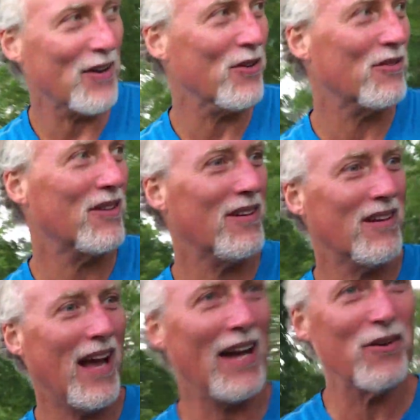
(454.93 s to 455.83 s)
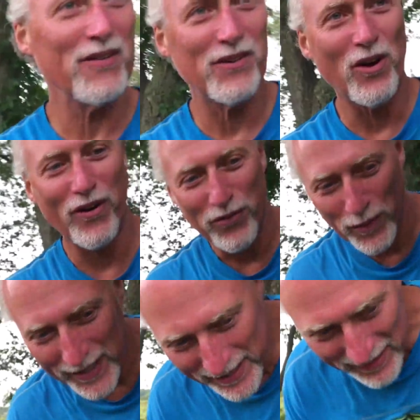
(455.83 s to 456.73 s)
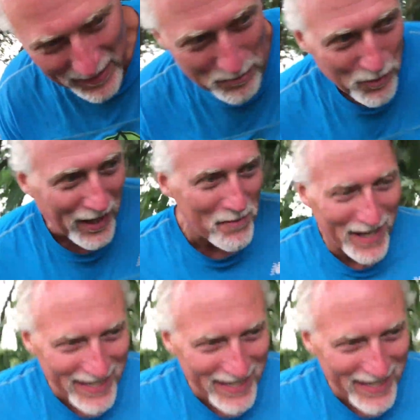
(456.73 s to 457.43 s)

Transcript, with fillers: it. I don't even know if we can, but I mean.